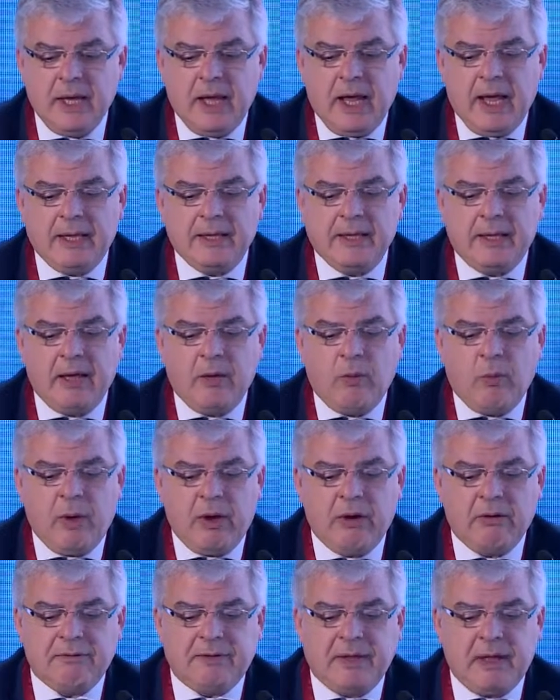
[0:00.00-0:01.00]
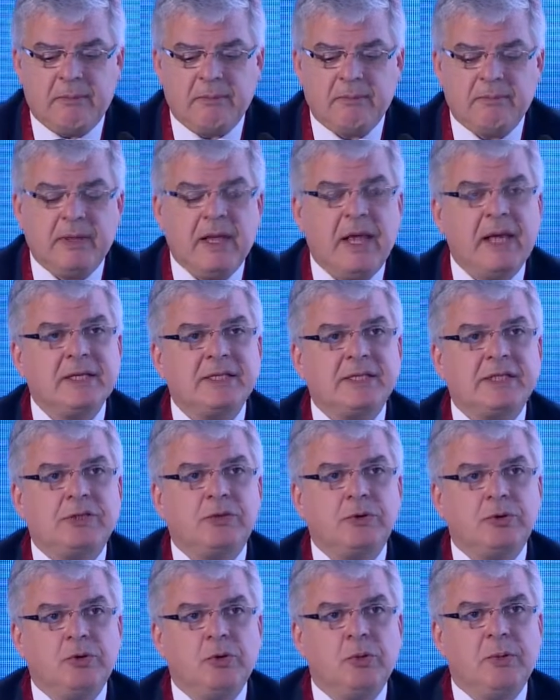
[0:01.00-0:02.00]
And one of them is
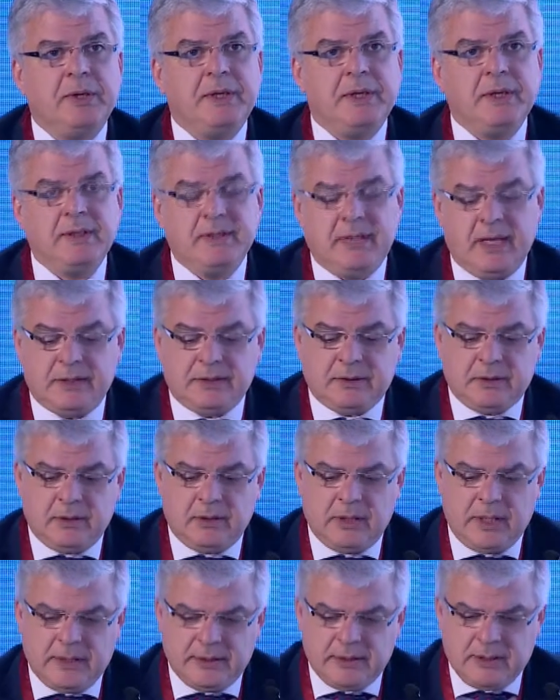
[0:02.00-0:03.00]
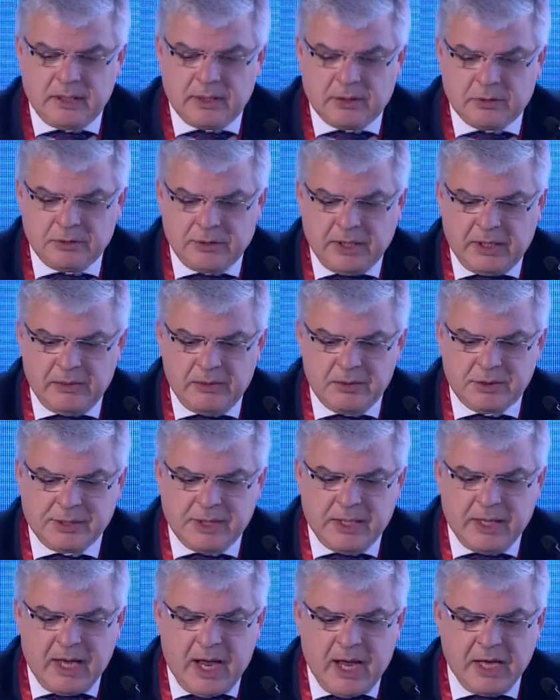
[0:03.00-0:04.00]
to do with the dental and the cutaneous
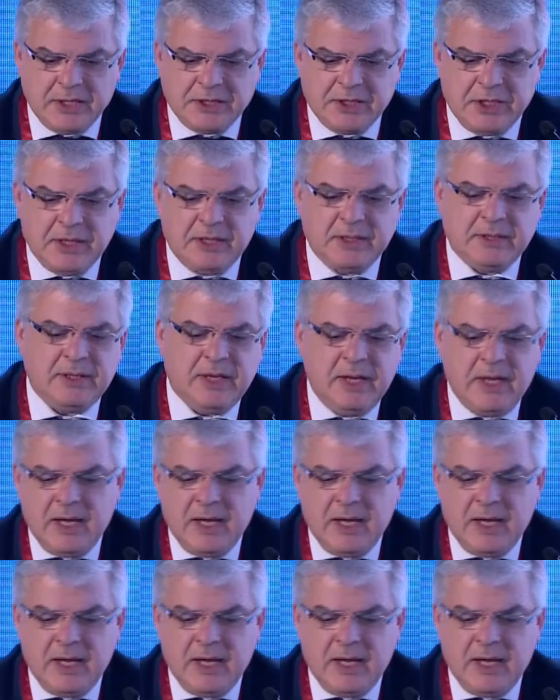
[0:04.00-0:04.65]
hygiene,